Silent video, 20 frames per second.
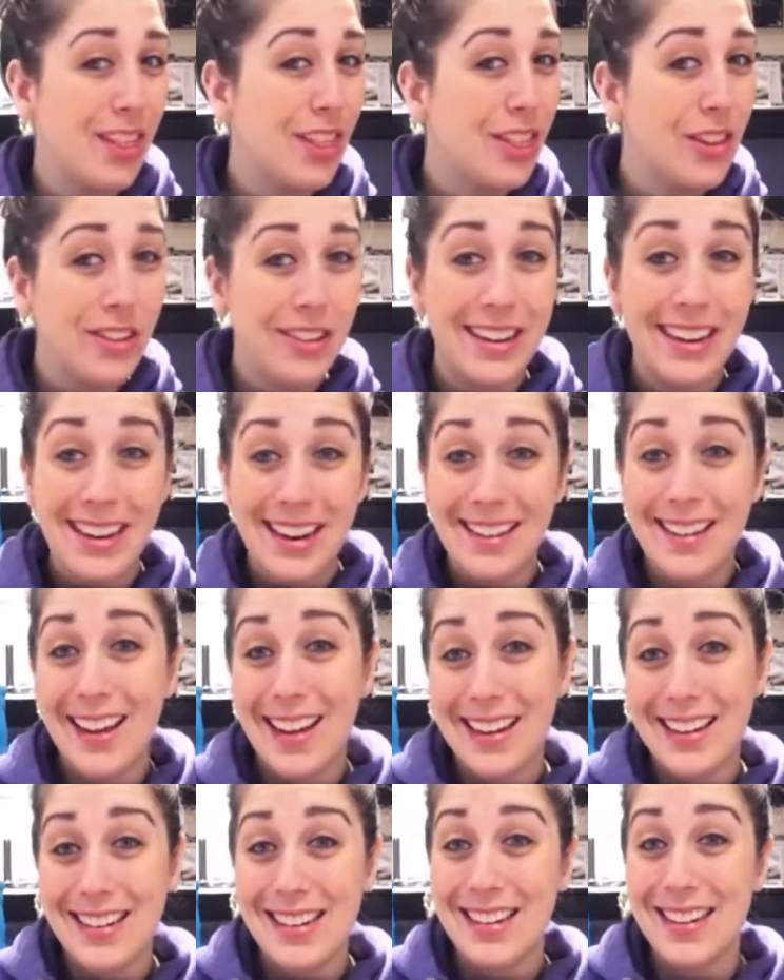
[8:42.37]
30 to
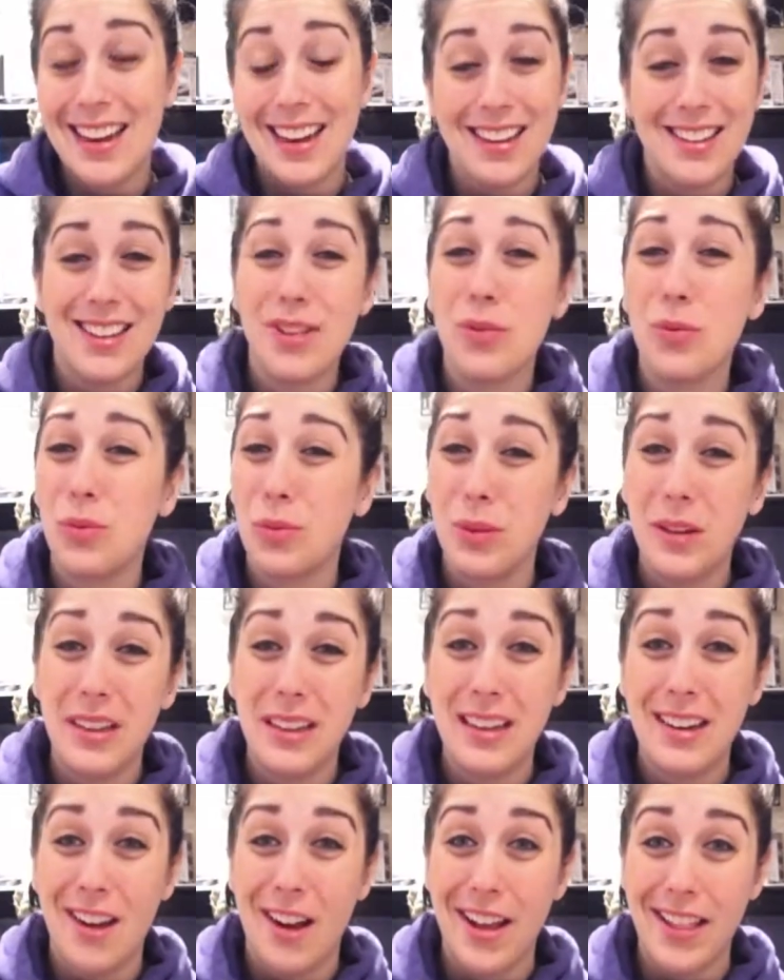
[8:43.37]
90 days. It's
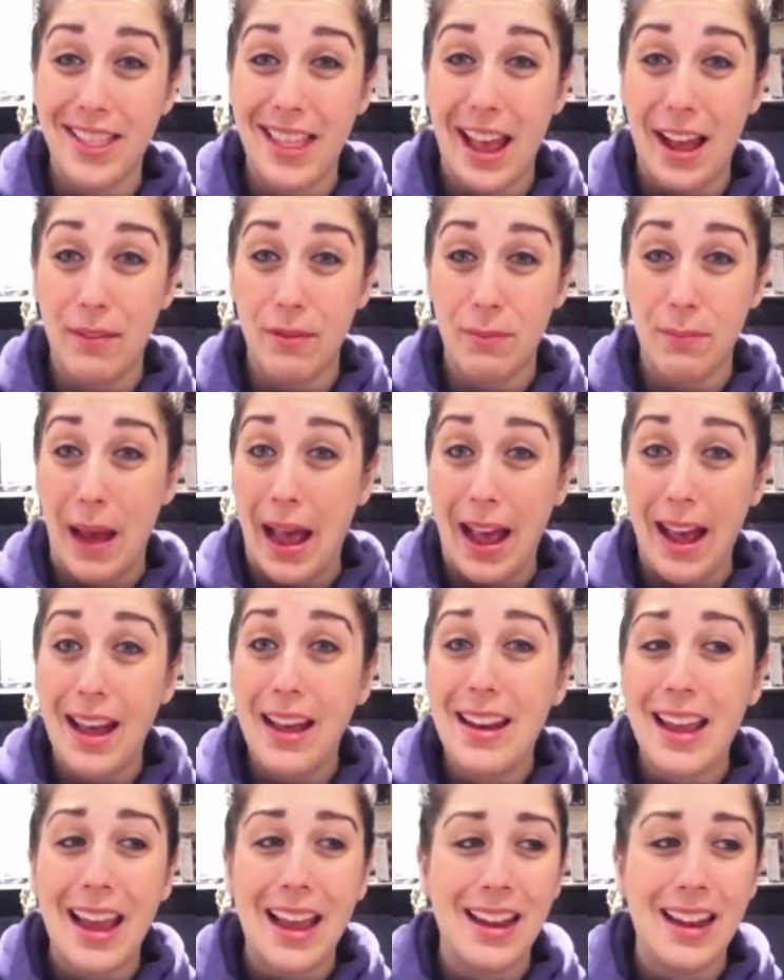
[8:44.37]
really not that bad.